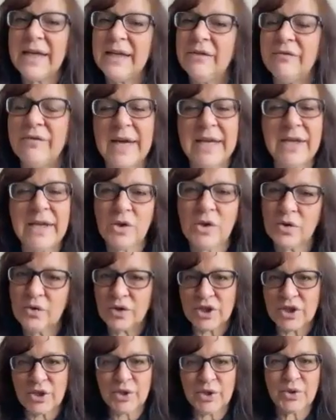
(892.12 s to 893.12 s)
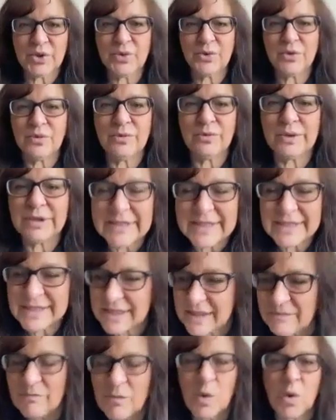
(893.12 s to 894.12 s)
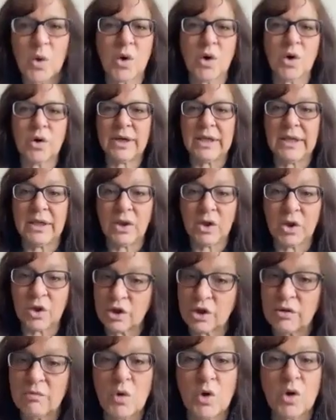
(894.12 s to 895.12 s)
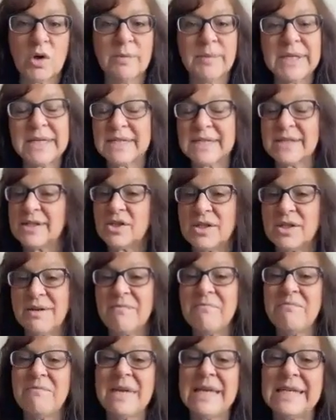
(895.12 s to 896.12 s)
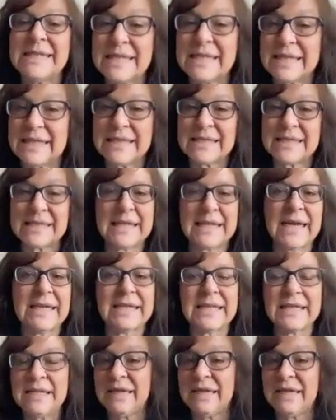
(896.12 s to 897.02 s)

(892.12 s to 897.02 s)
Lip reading: I invite you to listen more and learn more because it's an amazing insight.